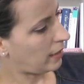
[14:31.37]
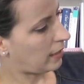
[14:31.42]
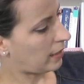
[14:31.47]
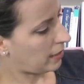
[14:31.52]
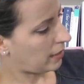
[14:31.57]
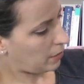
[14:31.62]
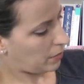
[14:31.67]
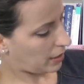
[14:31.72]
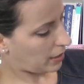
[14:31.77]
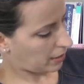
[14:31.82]

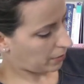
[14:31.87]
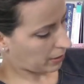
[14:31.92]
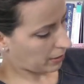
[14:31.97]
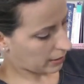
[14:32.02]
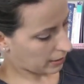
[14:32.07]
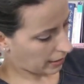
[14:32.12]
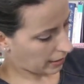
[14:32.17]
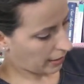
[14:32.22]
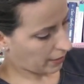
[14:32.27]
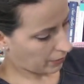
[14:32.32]
let me see,
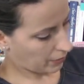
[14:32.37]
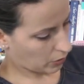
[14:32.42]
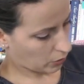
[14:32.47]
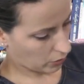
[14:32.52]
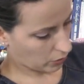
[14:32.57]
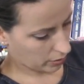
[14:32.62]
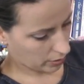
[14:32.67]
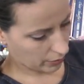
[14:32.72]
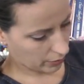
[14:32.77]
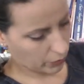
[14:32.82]
because I have it
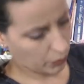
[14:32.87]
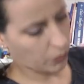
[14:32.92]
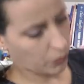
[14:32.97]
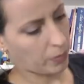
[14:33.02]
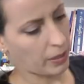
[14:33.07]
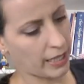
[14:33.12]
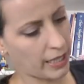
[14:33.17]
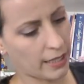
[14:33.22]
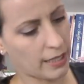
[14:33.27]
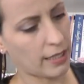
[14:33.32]
on a few
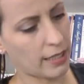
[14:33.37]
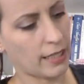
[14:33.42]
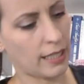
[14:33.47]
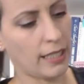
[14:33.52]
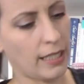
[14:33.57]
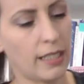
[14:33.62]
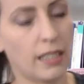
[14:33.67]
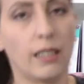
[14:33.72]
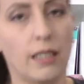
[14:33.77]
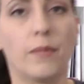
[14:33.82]
places
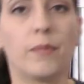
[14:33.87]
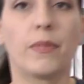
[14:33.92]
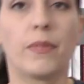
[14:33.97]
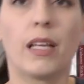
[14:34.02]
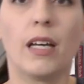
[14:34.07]
here.